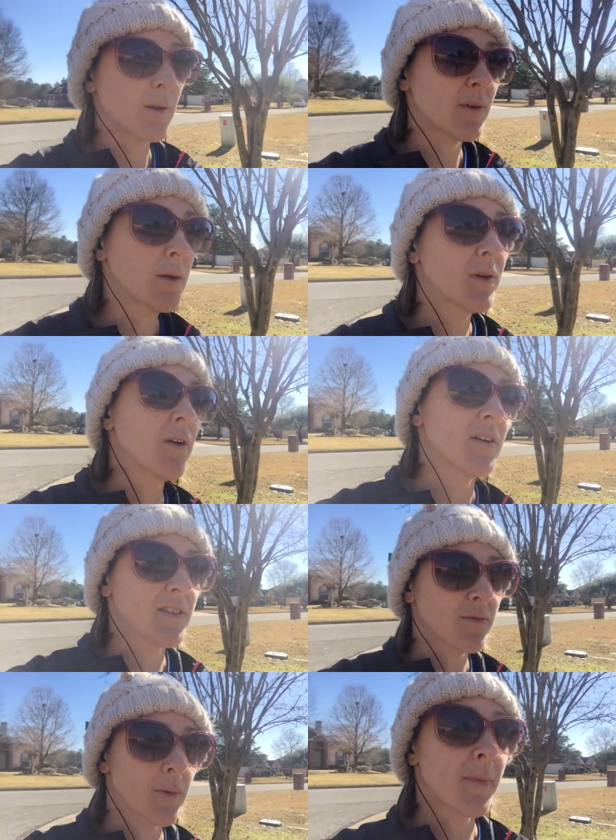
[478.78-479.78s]
WW
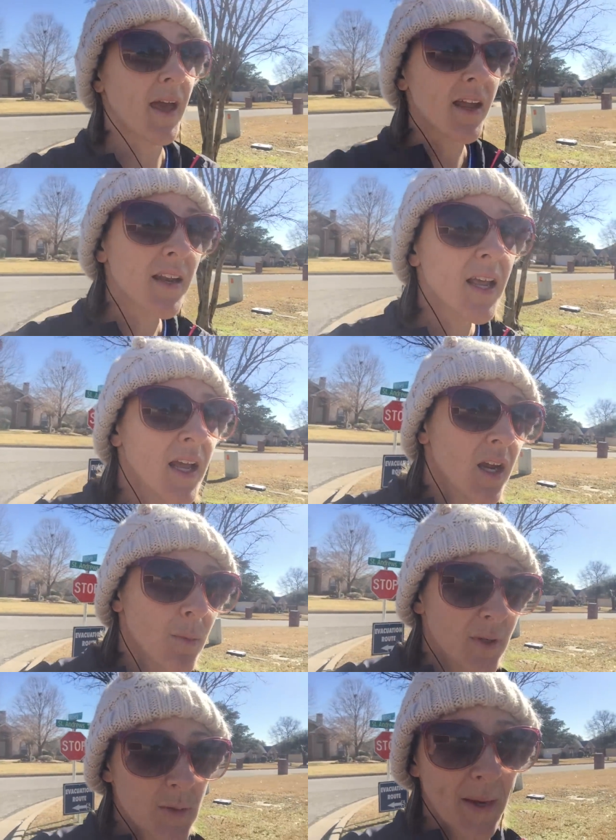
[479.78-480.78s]
content from that
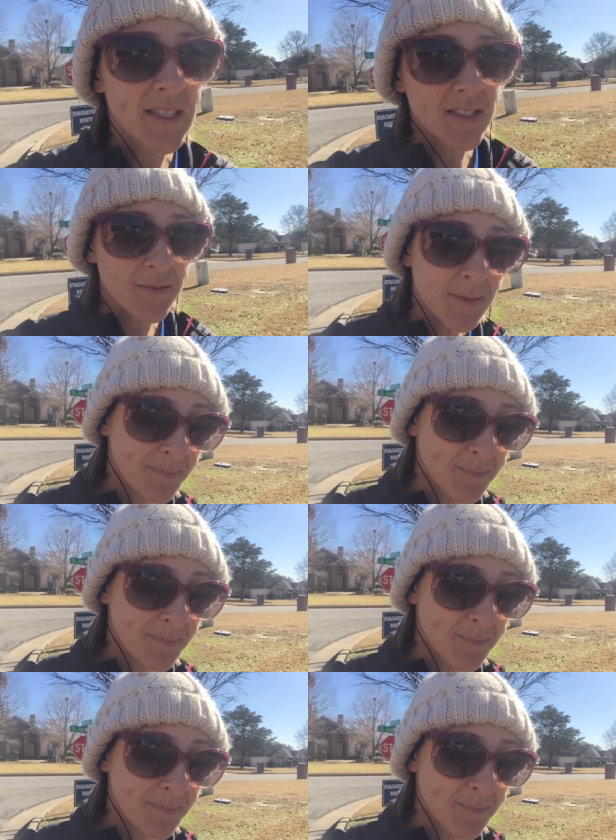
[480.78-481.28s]
perspective.